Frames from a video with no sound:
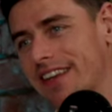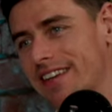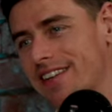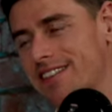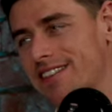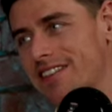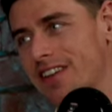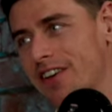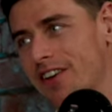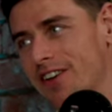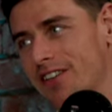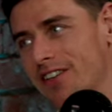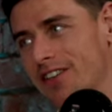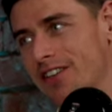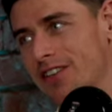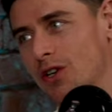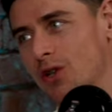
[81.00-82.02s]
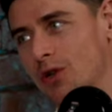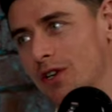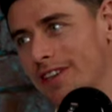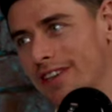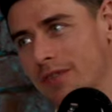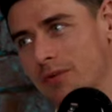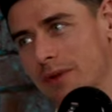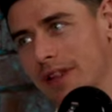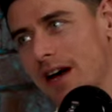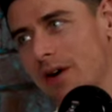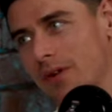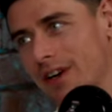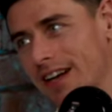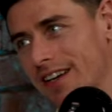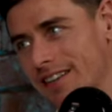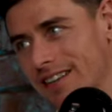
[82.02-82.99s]
Things that you couldn't live
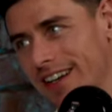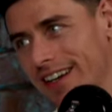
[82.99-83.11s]
without kind of